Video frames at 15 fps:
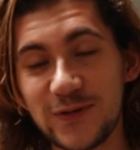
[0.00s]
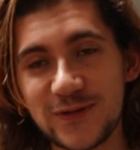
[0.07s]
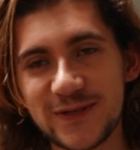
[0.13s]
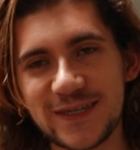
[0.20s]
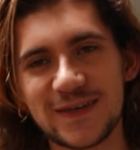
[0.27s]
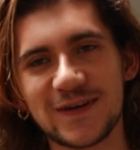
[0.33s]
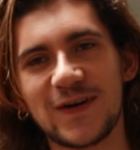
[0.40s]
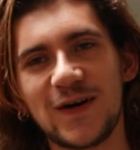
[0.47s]

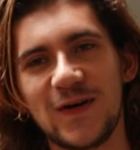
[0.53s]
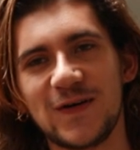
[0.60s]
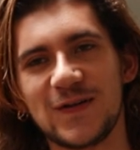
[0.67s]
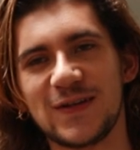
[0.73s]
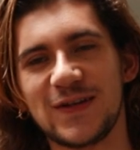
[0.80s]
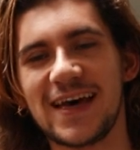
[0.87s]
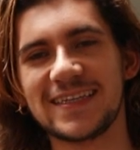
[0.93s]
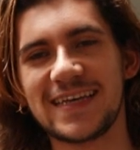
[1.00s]
music
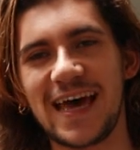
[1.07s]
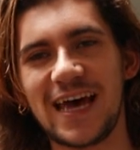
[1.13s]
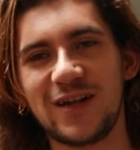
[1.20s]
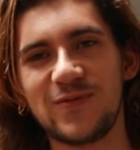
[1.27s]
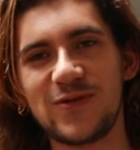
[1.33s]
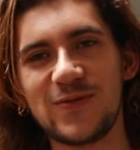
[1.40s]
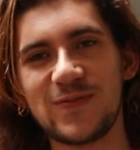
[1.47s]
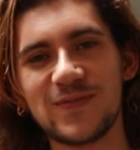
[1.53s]
on that
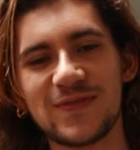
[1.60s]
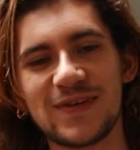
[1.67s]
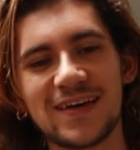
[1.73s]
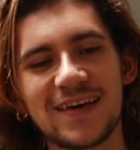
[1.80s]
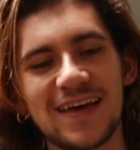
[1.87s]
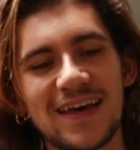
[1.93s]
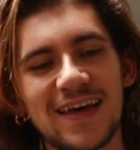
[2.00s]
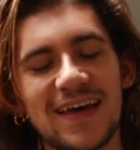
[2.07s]
album,
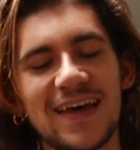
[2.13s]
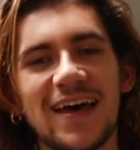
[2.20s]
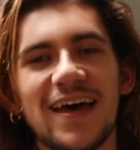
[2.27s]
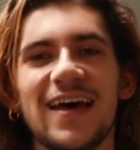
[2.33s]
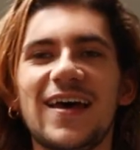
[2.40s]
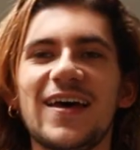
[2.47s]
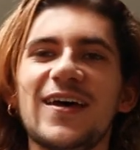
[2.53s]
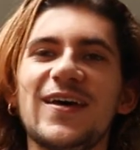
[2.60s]

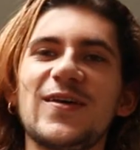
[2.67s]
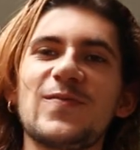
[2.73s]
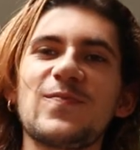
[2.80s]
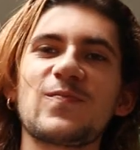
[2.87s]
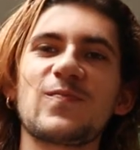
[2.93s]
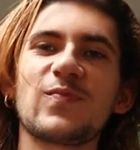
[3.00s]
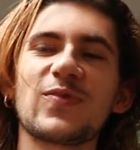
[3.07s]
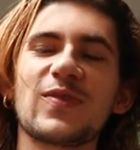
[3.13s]

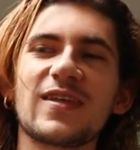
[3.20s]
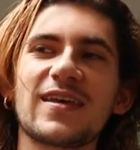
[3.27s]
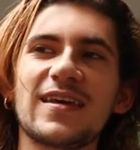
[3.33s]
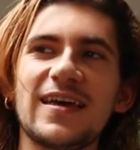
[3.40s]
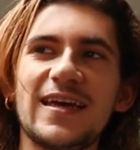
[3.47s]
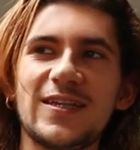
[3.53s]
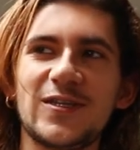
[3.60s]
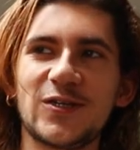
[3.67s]
and
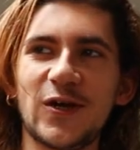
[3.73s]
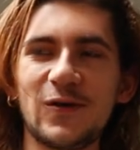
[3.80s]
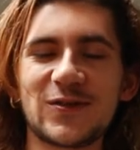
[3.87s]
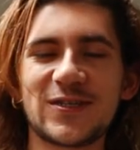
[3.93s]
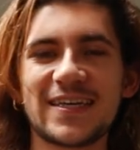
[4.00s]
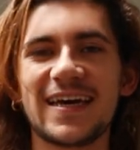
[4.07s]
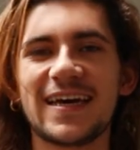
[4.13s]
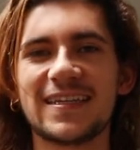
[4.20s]
it
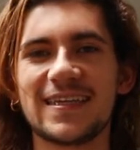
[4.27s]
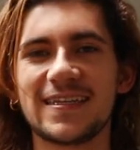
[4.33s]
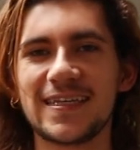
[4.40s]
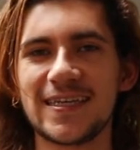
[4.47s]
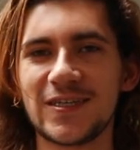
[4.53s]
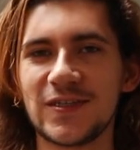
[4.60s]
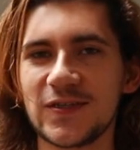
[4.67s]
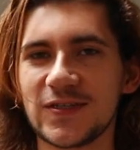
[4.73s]
shows again that
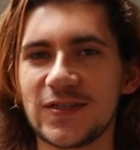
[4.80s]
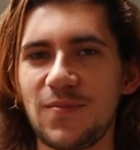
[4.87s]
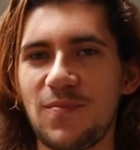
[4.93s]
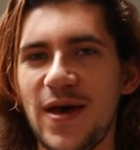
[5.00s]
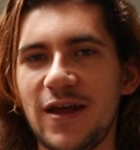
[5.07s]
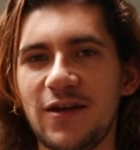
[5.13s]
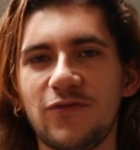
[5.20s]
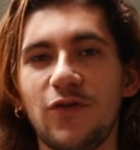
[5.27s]
he's just a
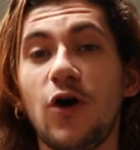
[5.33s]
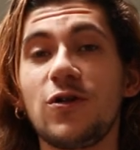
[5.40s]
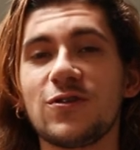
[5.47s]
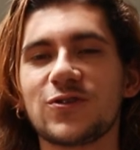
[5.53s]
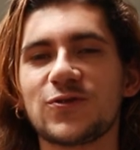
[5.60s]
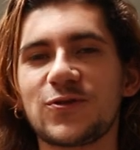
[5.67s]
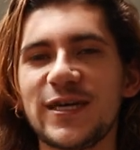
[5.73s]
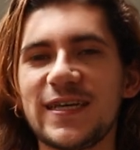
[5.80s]
man of all
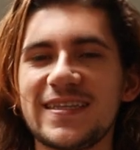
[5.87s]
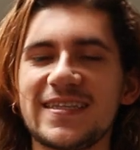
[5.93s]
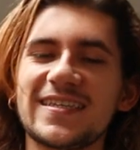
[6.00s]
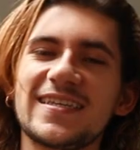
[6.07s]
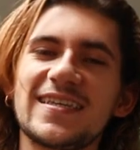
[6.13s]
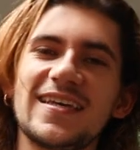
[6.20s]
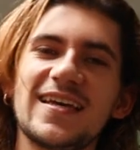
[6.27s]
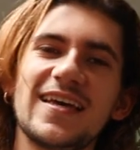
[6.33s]

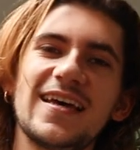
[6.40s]
trades.